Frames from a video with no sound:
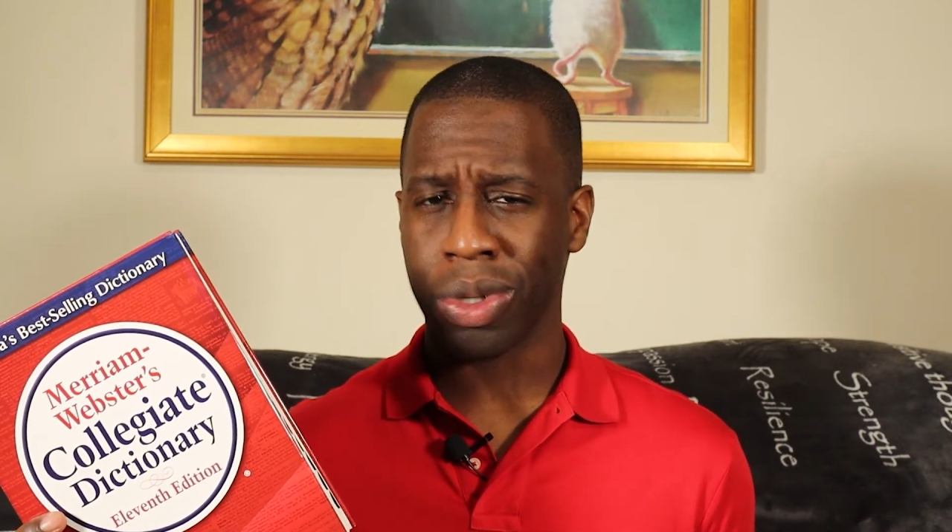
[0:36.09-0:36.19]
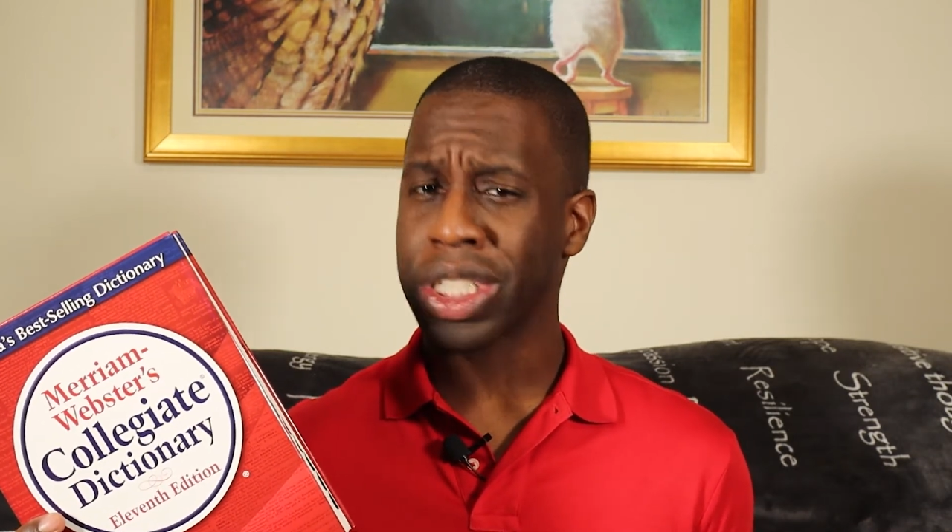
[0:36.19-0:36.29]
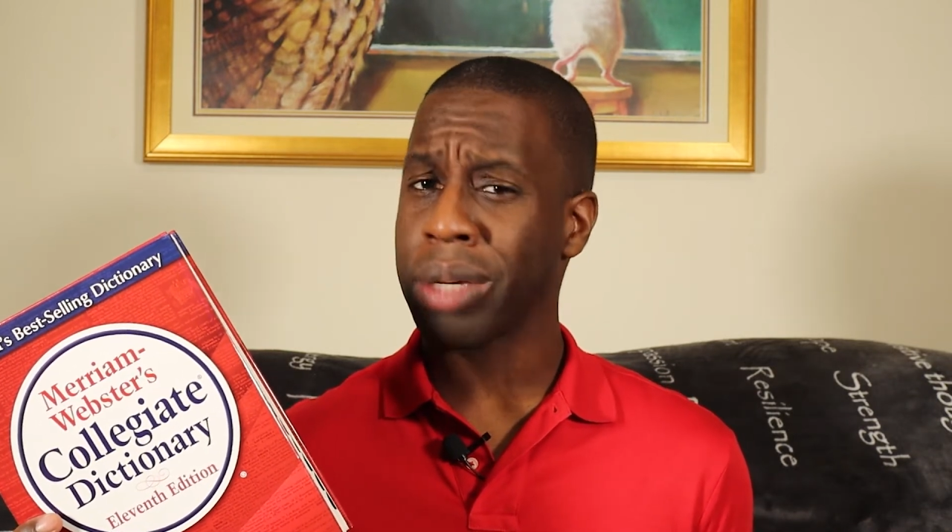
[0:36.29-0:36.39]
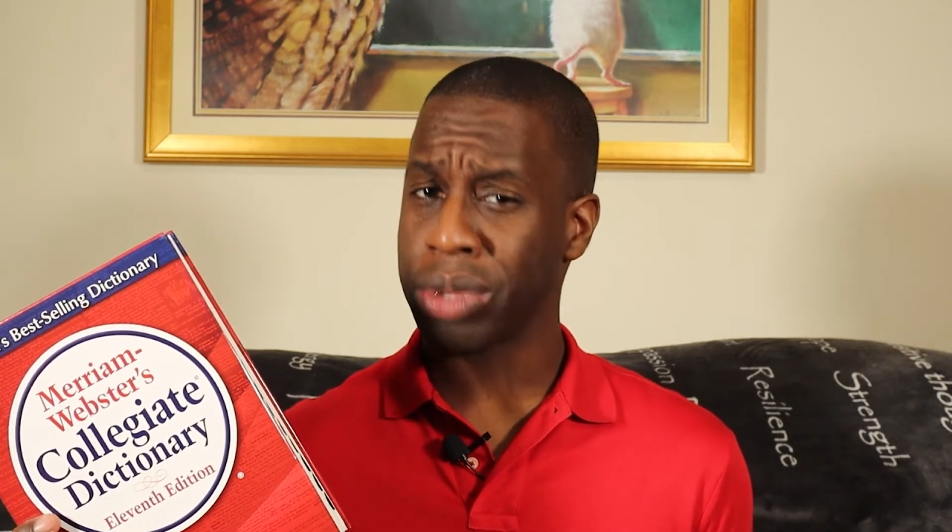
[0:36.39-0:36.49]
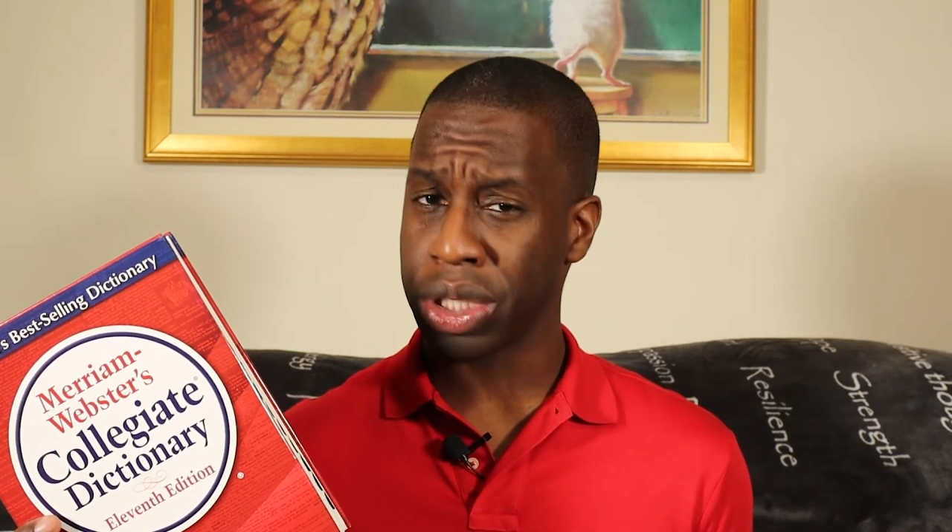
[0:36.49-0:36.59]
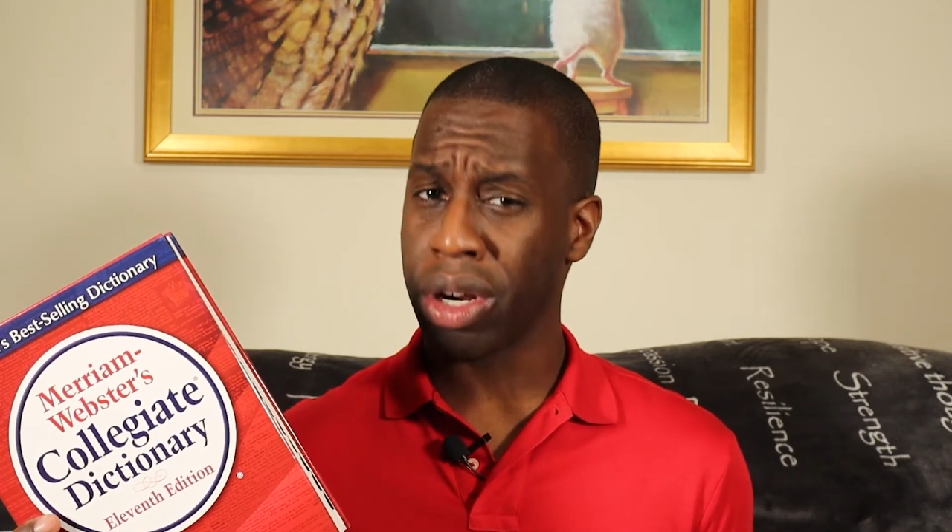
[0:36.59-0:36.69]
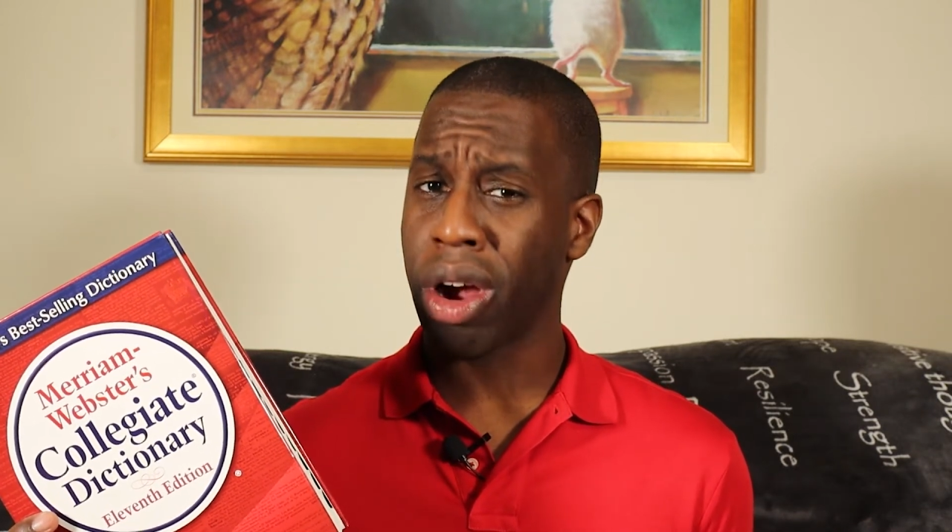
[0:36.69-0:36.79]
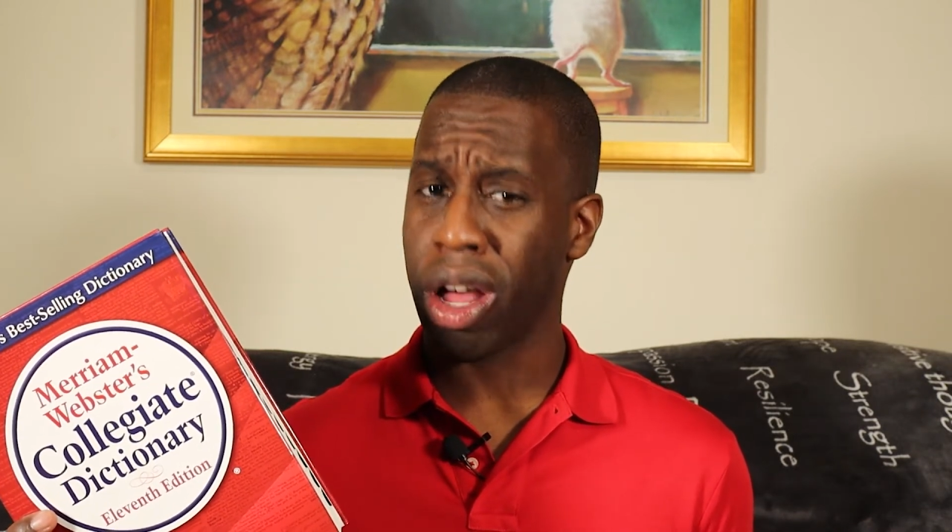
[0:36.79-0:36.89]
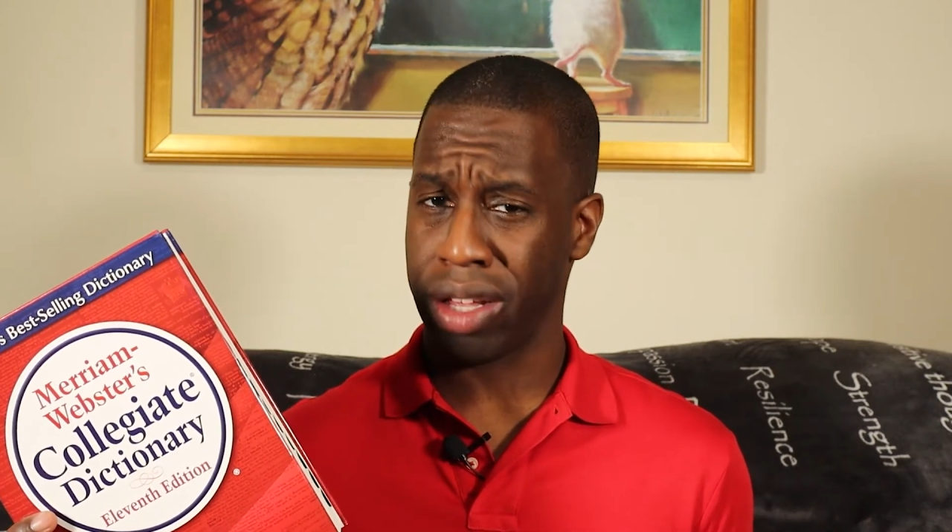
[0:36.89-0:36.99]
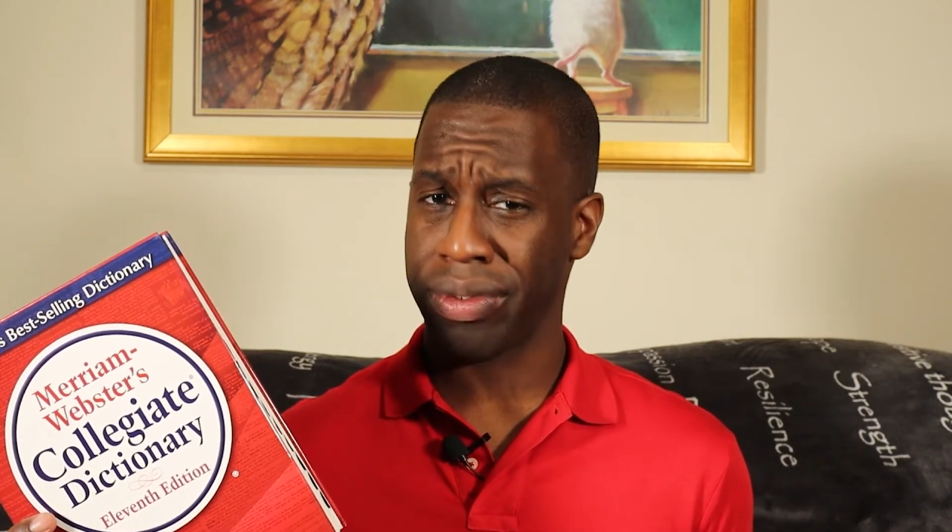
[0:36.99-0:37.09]
which I'm
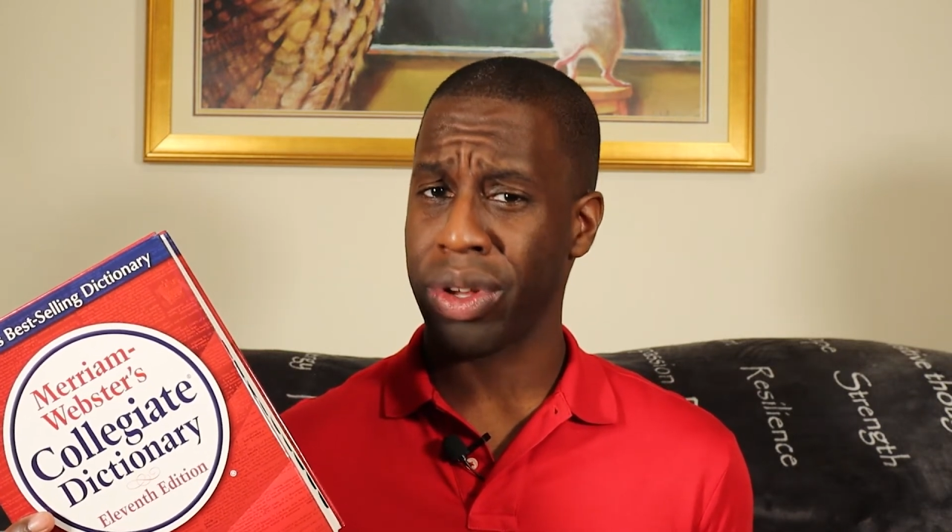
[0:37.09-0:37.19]
sure all of